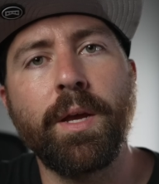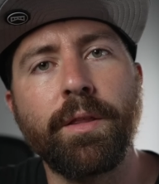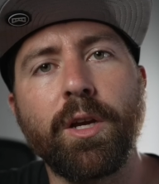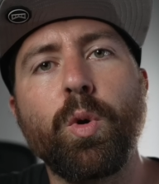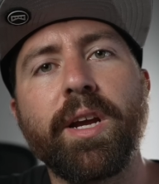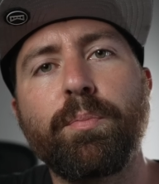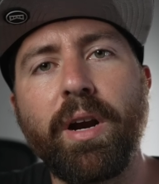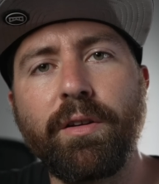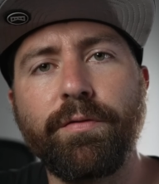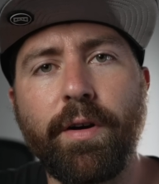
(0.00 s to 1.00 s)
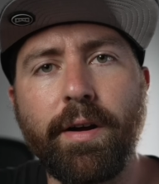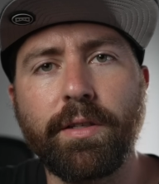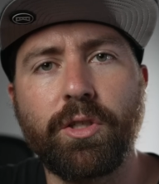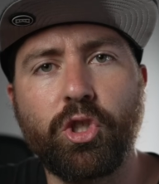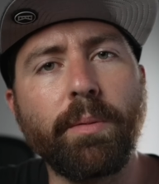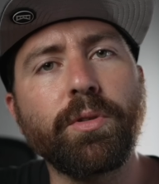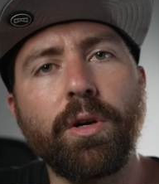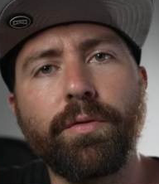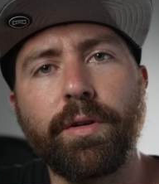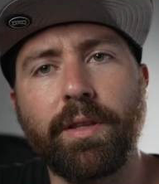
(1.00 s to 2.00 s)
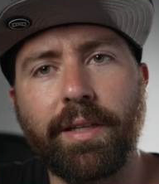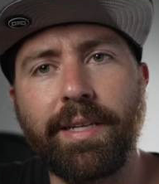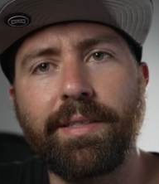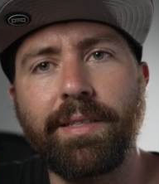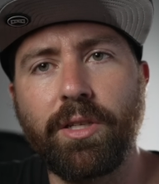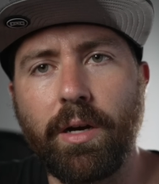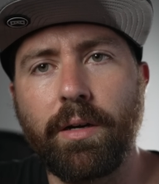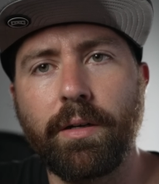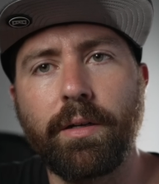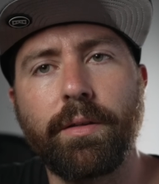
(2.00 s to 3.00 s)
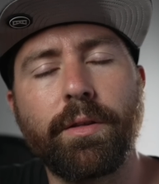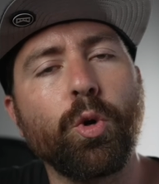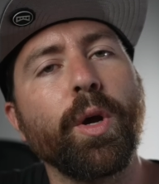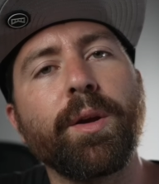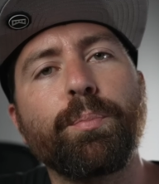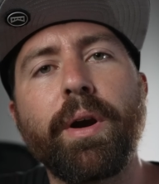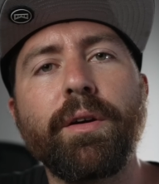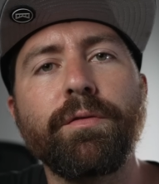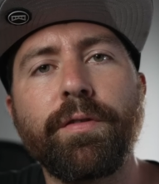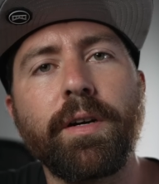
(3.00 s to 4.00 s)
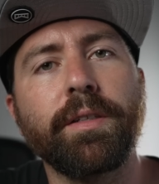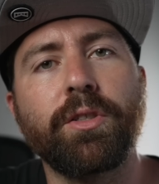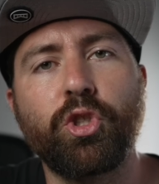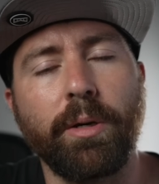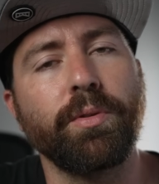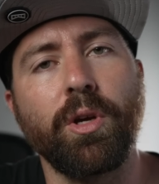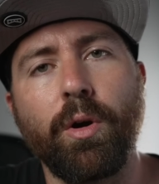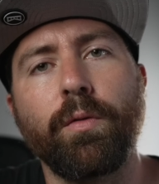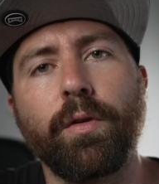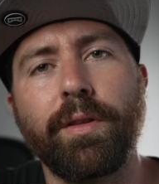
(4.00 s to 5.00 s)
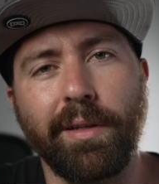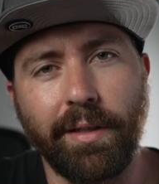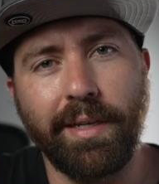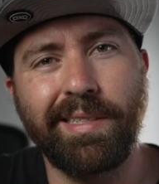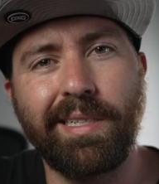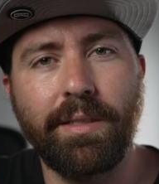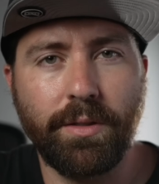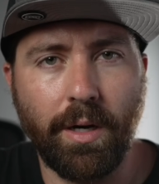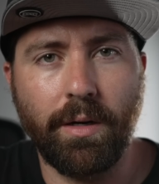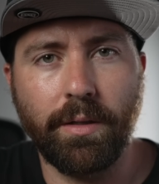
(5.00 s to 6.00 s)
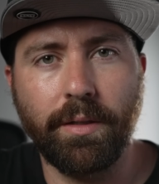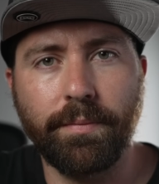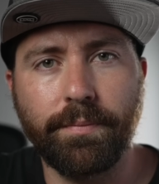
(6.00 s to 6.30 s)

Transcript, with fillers: The quick brown fox jumped over the lazy dog. The quick brown fox jumps over the lazy dog.